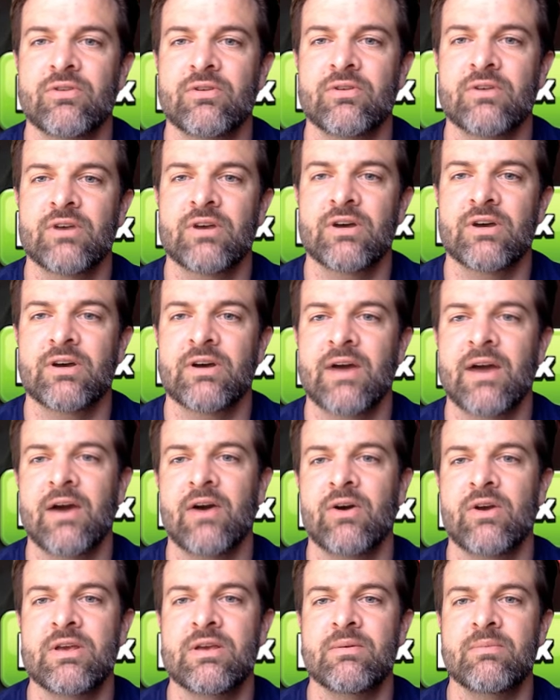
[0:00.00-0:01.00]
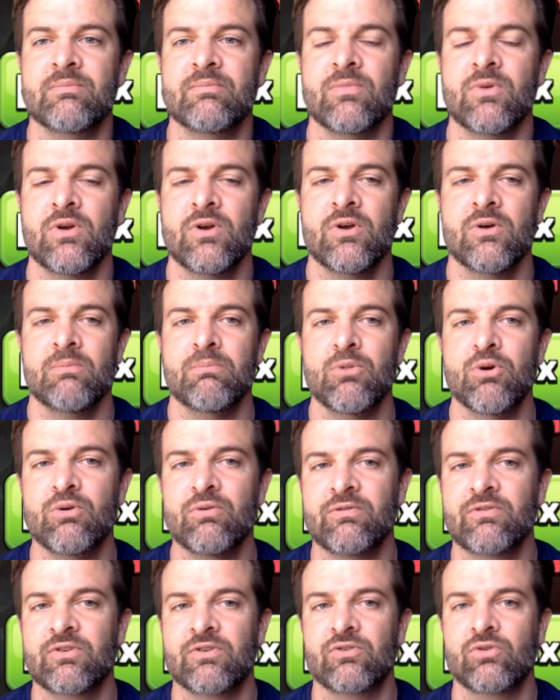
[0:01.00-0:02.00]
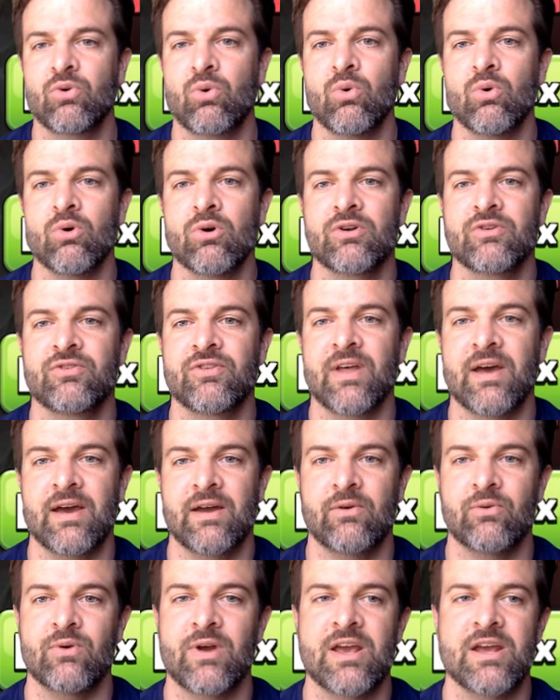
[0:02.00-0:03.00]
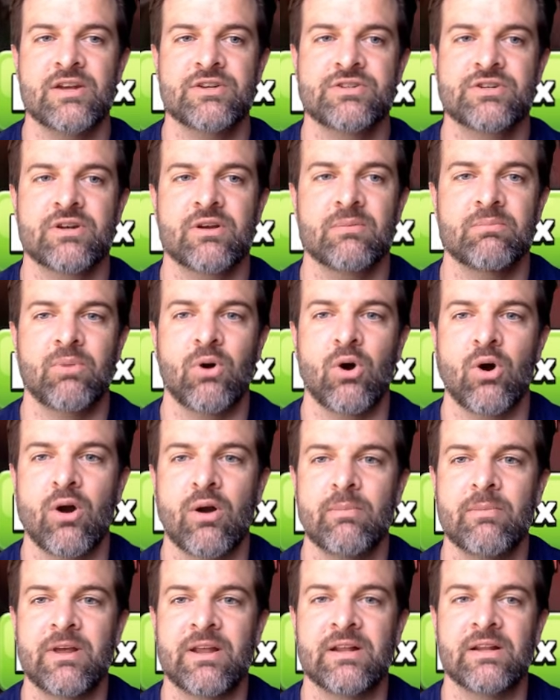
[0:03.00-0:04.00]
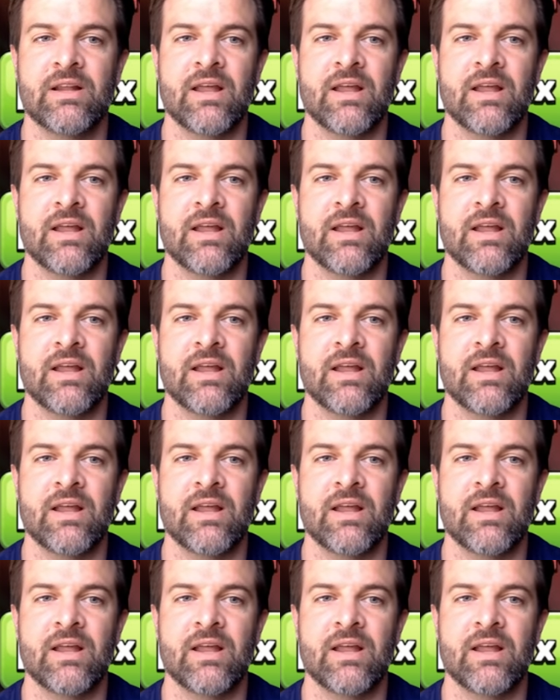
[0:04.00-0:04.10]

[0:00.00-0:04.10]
how he moved towards that raged compartment,